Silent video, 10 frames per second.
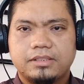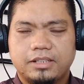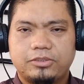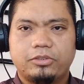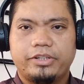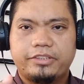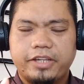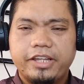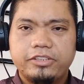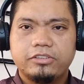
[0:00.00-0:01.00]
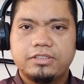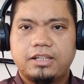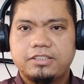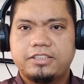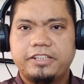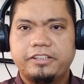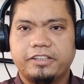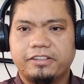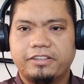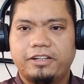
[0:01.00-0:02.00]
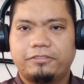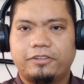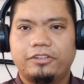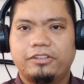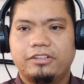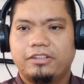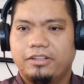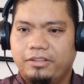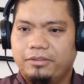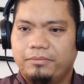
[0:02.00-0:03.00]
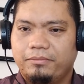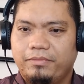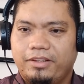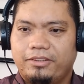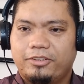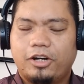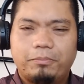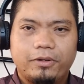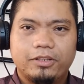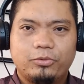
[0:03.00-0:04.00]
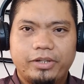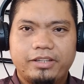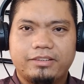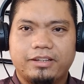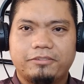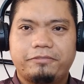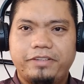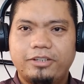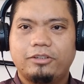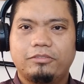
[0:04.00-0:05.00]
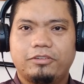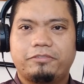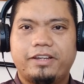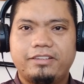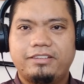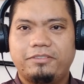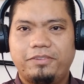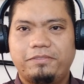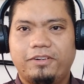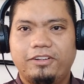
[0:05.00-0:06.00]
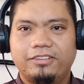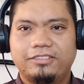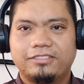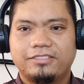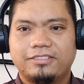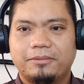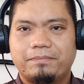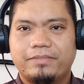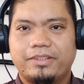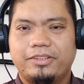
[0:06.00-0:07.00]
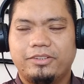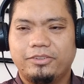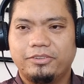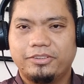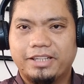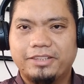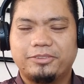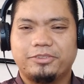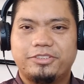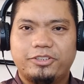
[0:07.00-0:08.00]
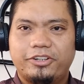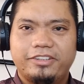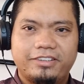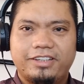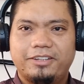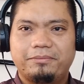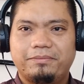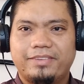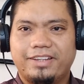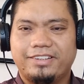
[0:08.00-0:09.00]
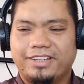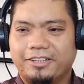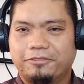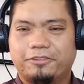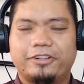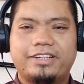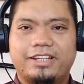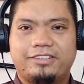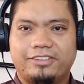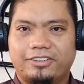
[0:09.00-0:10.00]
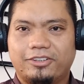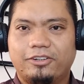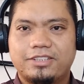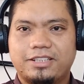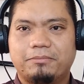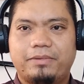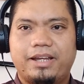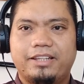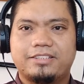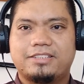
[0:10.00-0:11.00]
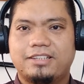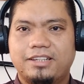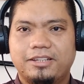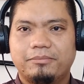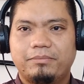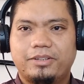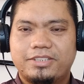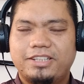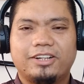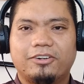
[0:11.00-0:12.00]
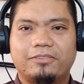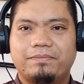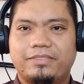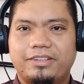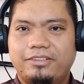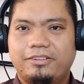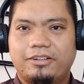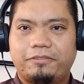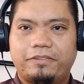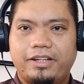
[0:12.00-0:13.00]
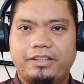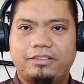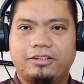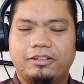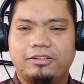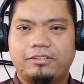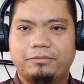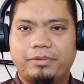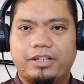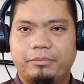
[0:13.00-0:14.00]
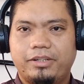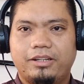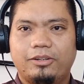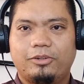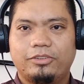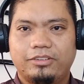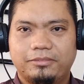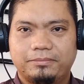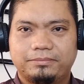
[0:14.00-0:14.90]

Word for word: and to retain your zanshin and therefore coupled with the fear of offending people you tend to join them and then forget your goals and plans because you know you're afraid of becoming alone